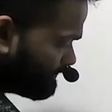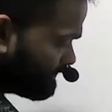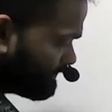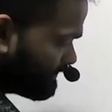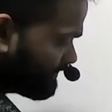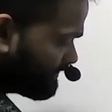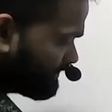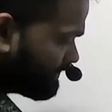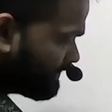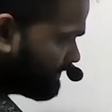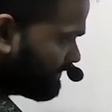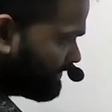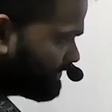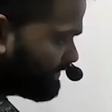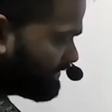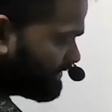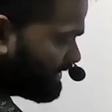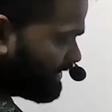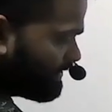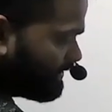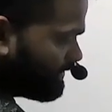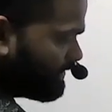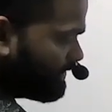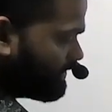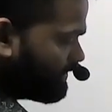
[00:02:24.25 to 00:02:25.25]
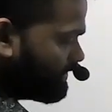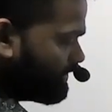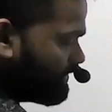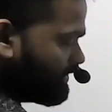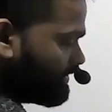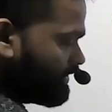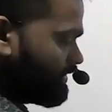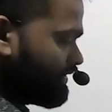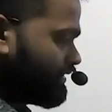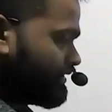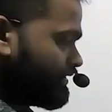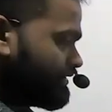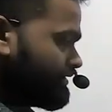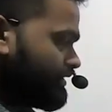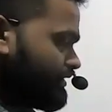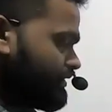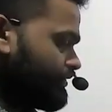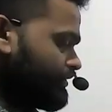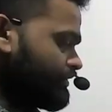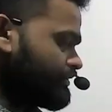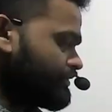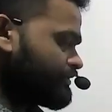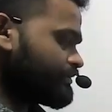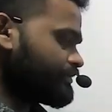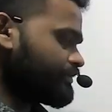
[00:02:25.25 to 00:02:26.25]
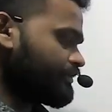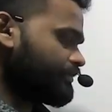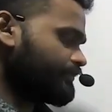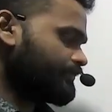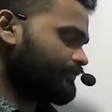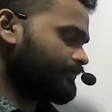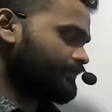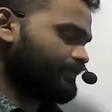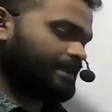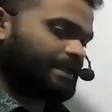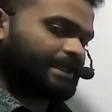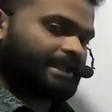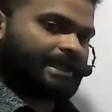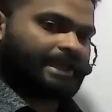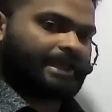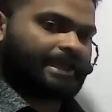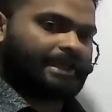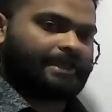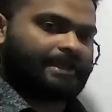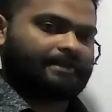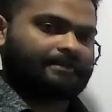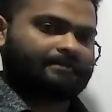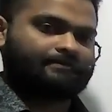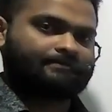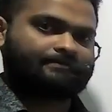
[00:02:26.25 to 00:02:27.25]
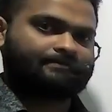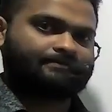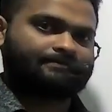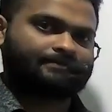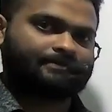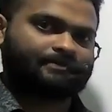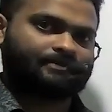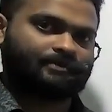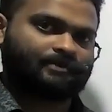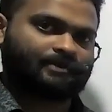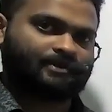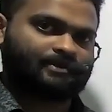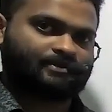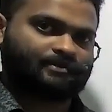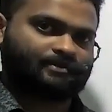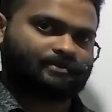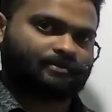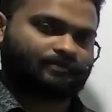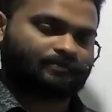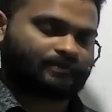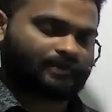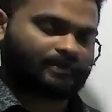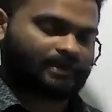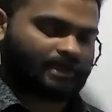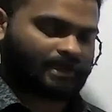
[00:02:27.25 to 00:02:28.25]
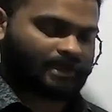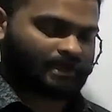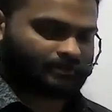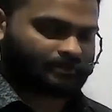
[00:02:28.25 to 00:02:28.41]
So this the units of K, units of K.